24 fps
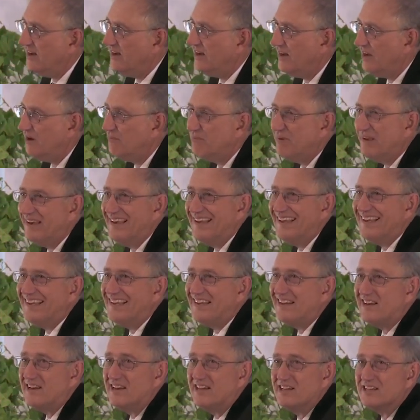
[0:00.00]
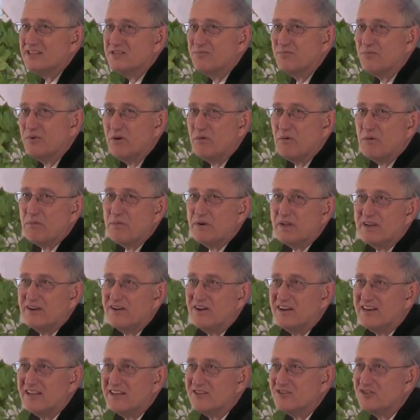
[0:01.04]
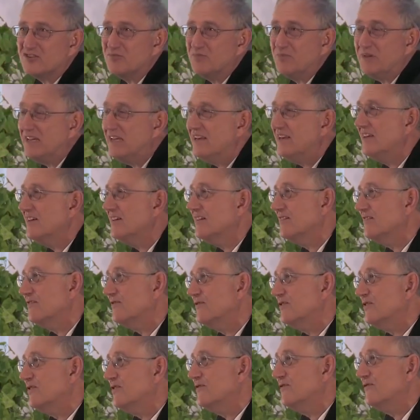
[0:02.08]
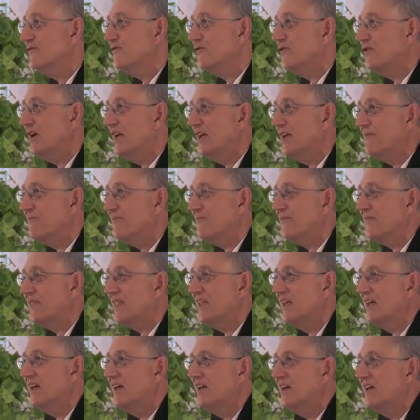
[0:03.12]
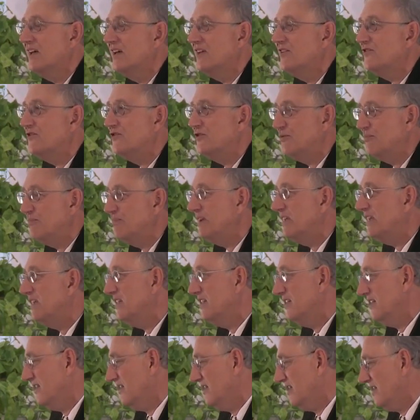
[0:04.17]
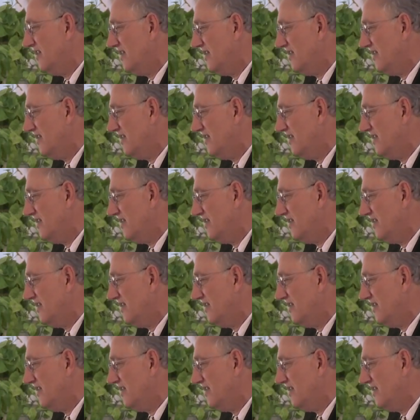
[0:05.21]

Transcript: Now, politically, it's probably not expedient for him to be